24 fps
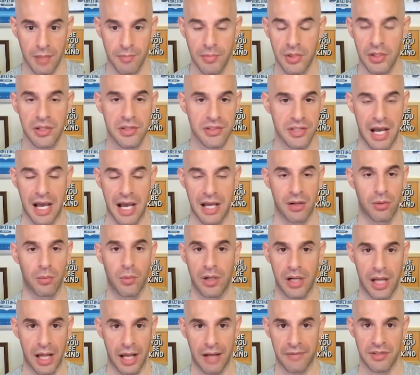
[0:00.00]
because I don't
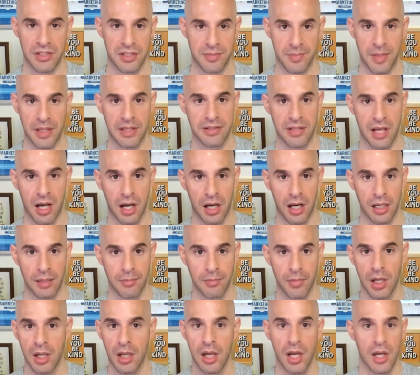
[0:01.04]
want to have to spend time
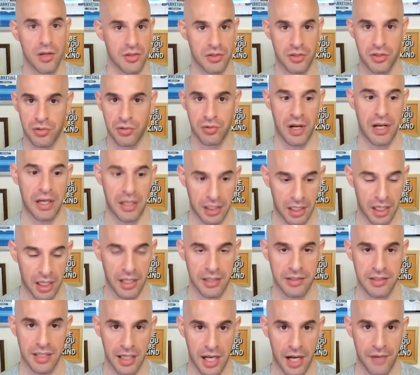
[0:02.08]
just creating
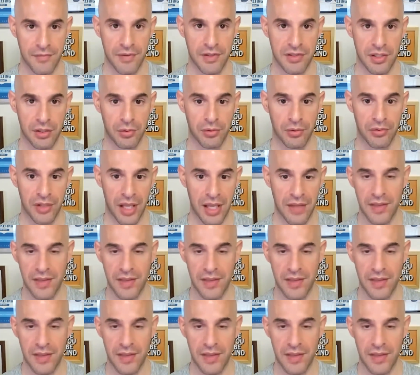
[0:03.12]
content every single day.